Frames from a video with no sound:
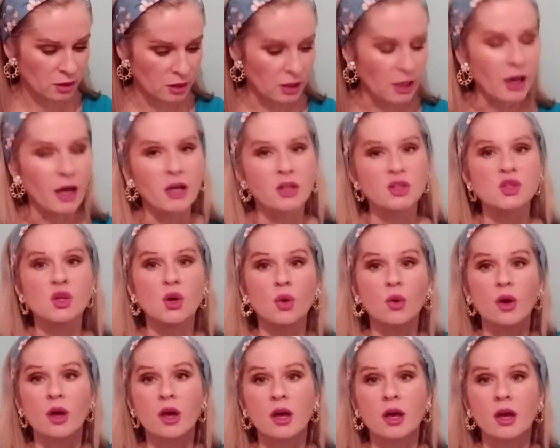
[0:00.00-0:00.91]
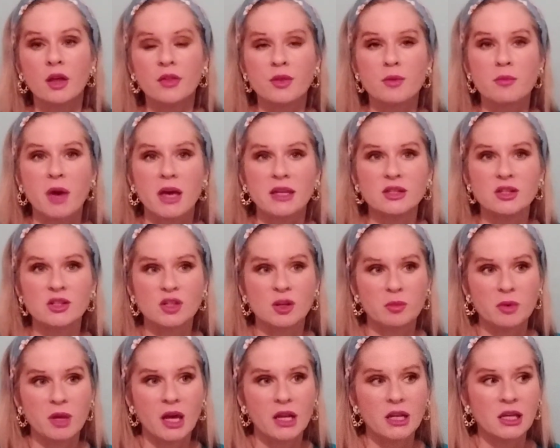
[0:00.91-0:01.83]
Yeah. So the message
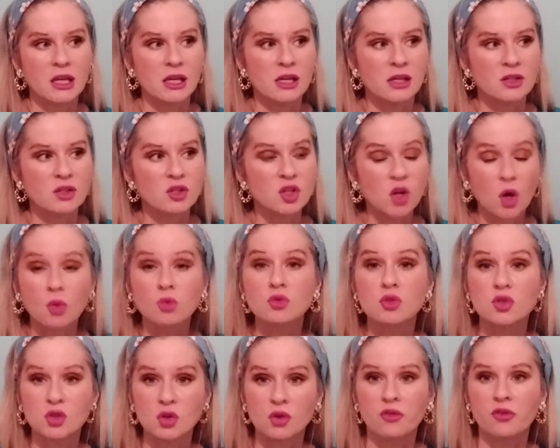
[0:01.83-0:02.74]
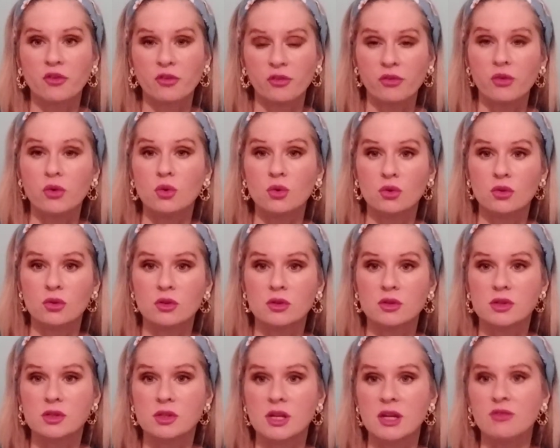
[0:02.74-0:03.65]
I'm getting is don't suffer
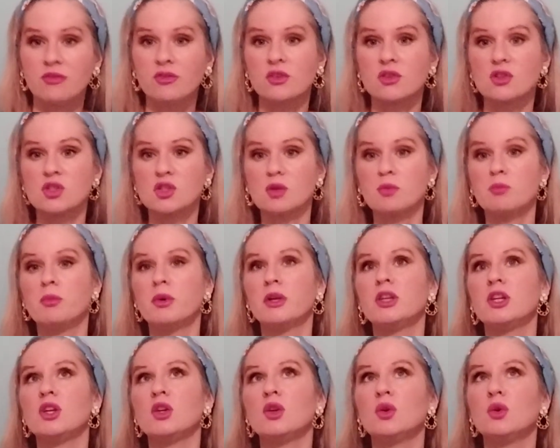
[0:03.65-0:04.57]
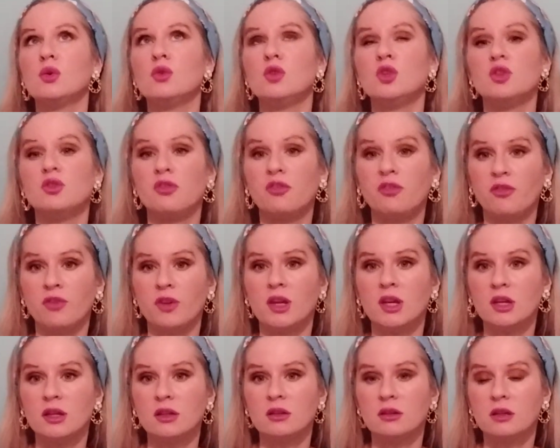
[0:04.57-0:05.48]
fools. If there's somebody who you
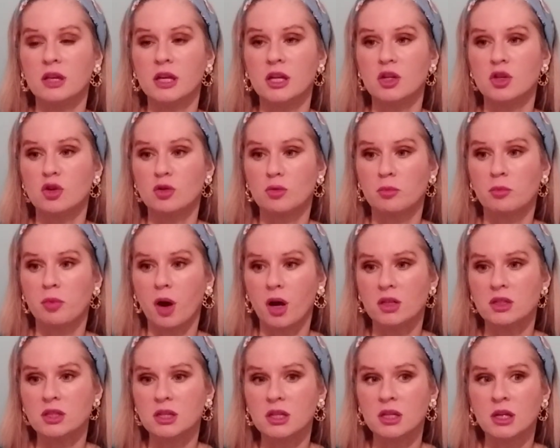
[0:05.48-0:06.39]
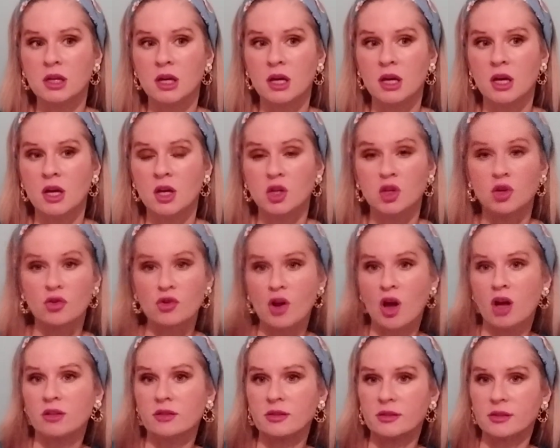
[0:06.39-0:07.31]
feel in your body you're
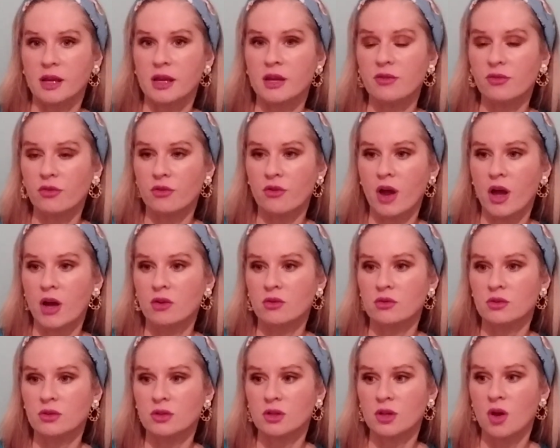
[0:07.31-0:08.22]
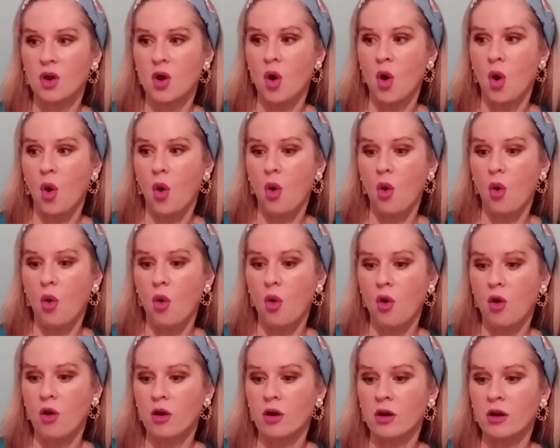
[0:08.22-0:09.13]
not safe around
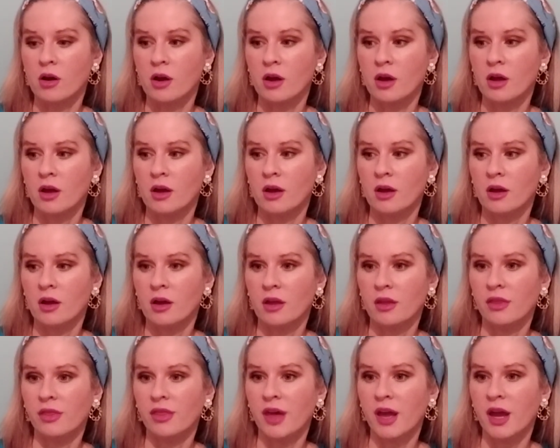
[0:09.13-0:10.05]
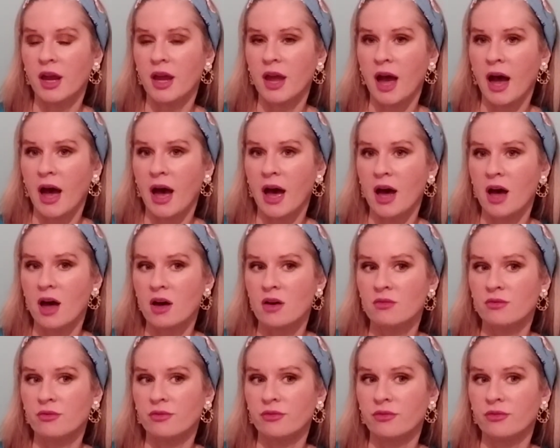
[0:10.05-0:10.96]
or they
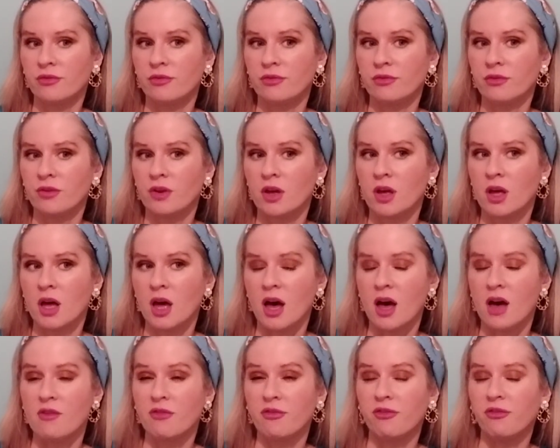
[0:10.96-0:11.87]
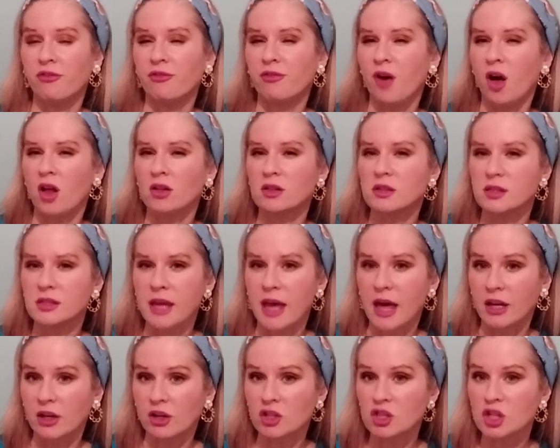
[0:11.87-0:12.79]
have a false
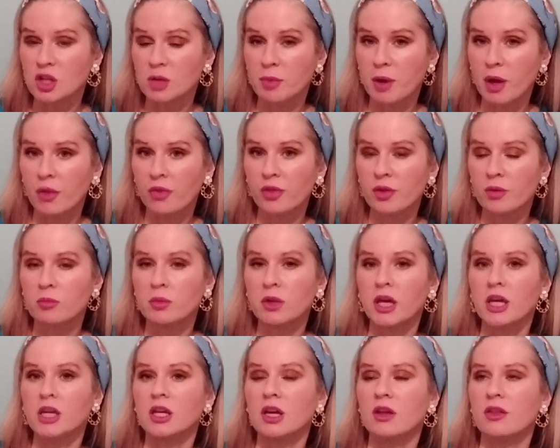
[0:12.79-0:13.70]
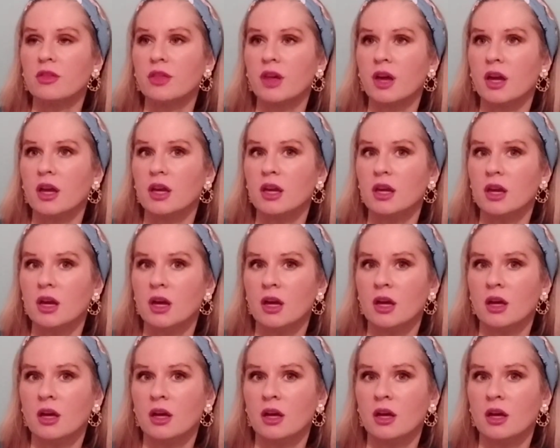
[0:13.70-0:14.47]
energy about them, like they